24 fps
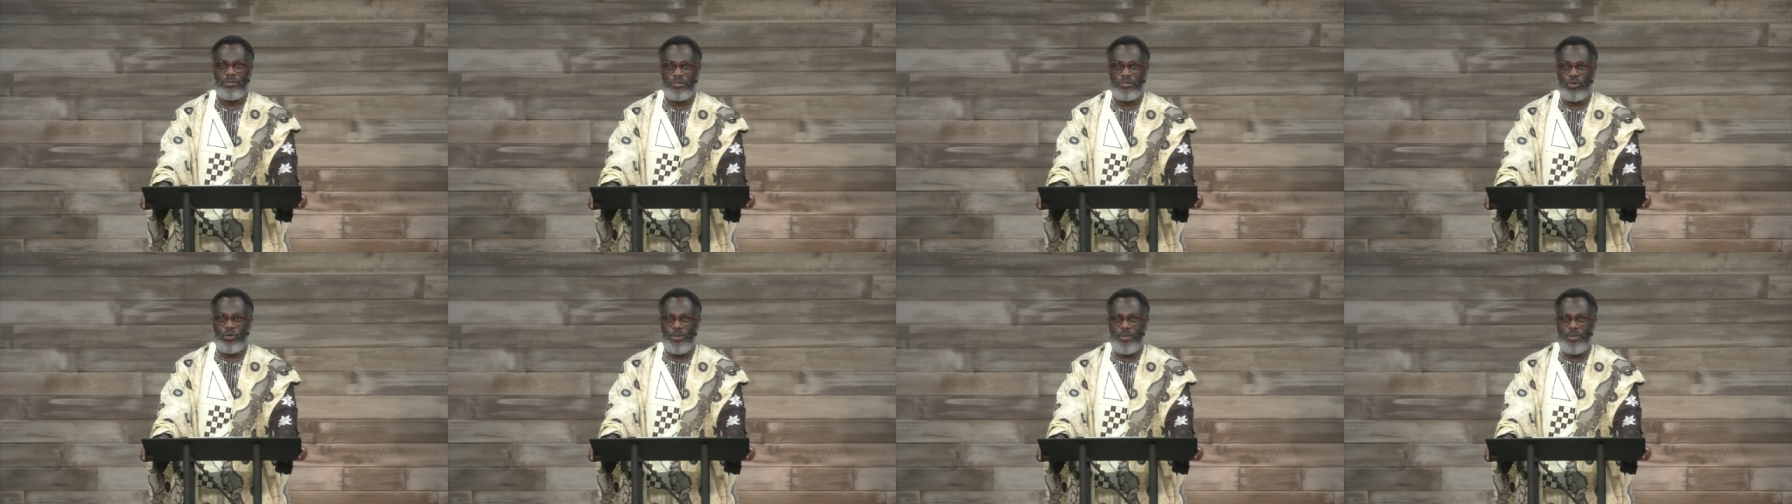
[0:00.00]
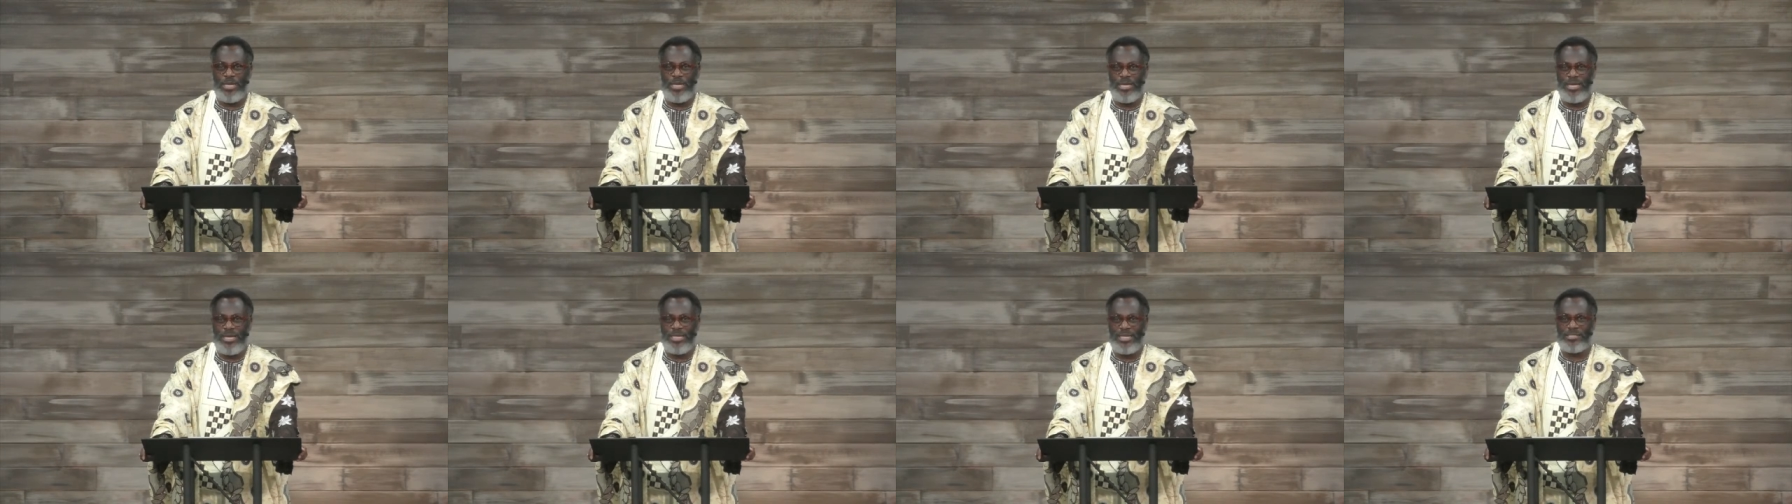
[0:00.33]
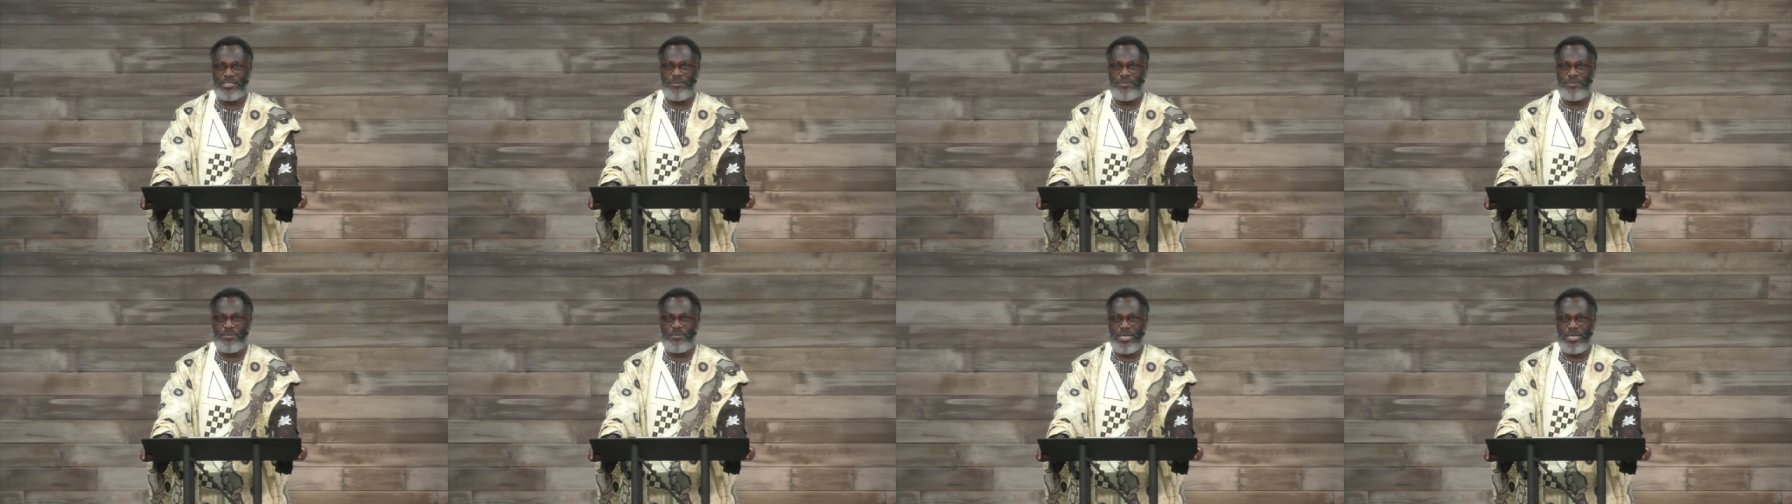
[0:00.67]
You may hear
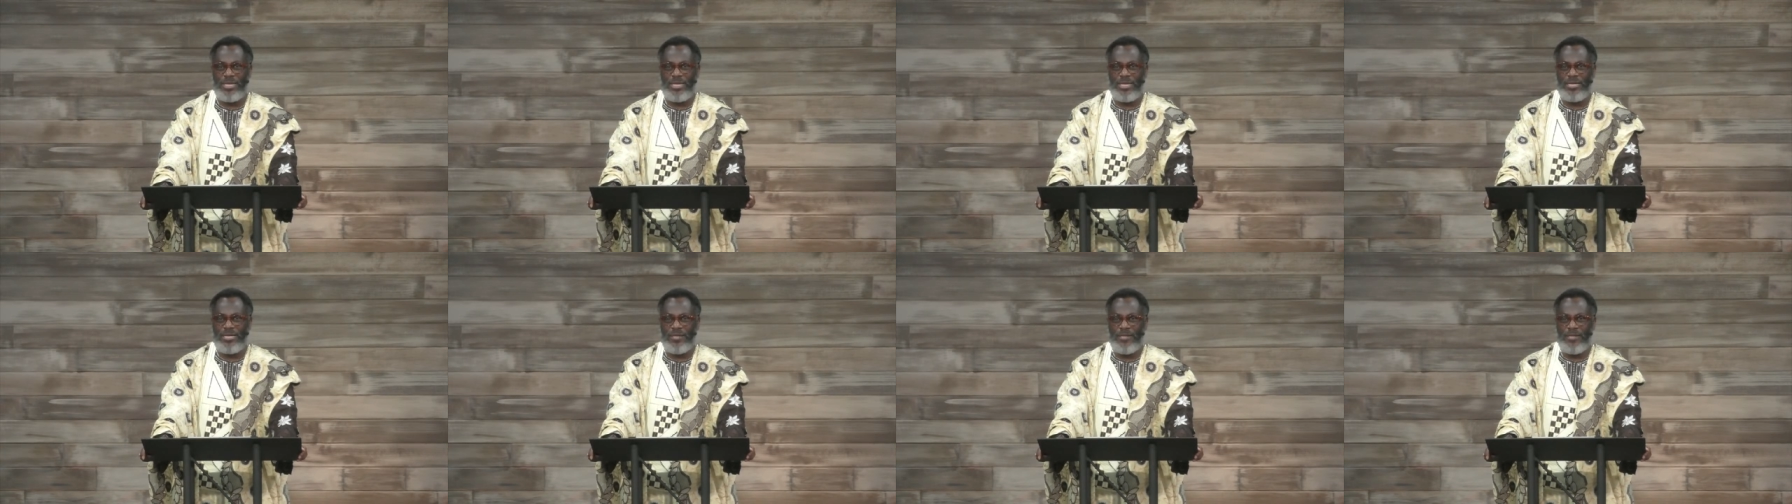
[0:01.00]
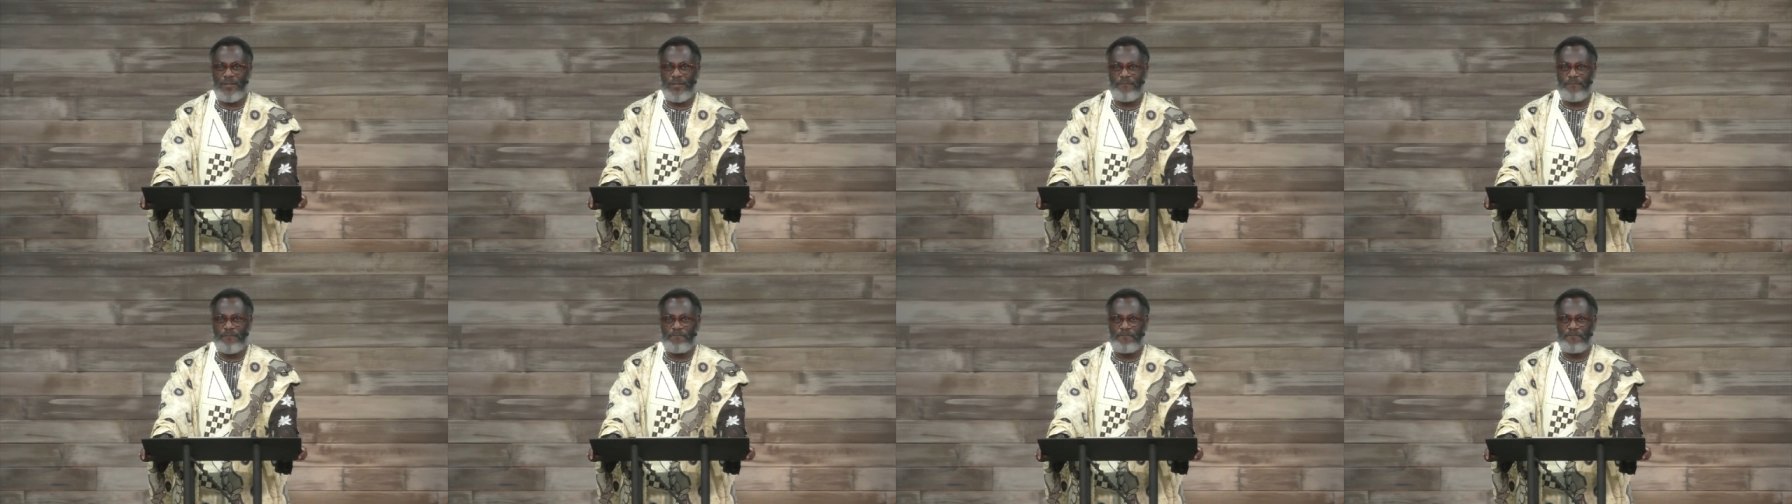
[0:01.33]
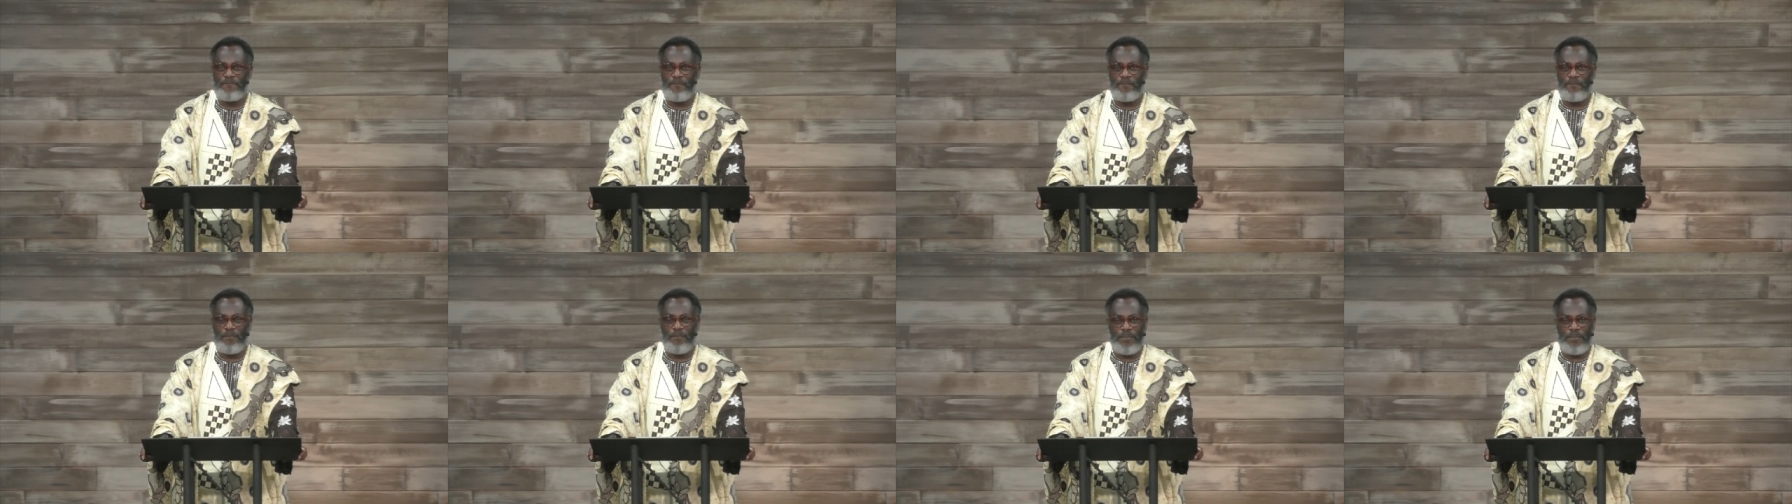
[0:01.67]
something
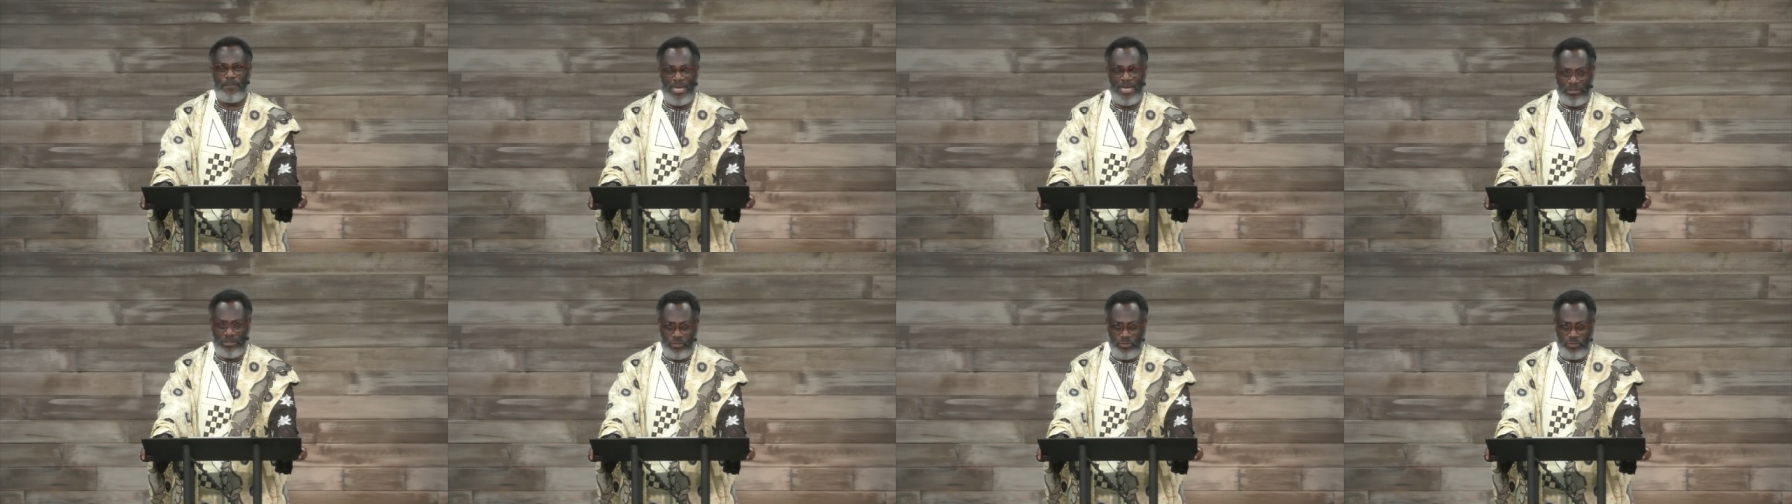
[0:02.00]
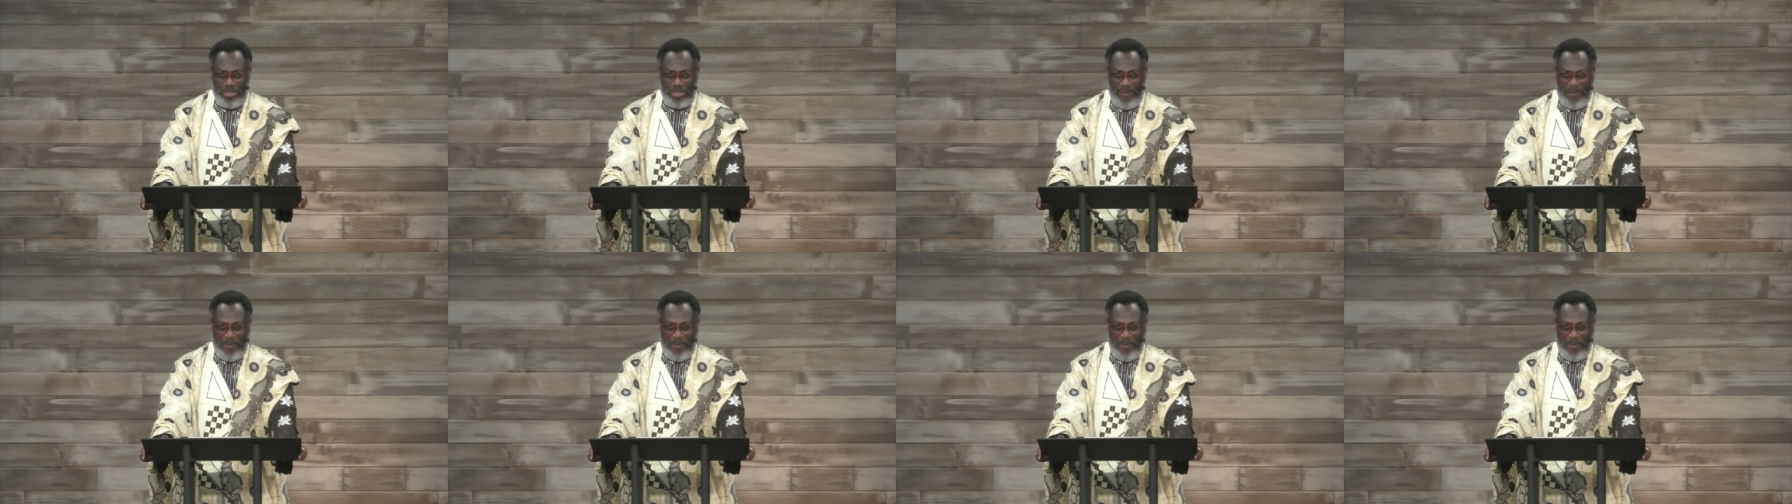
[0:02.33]
that will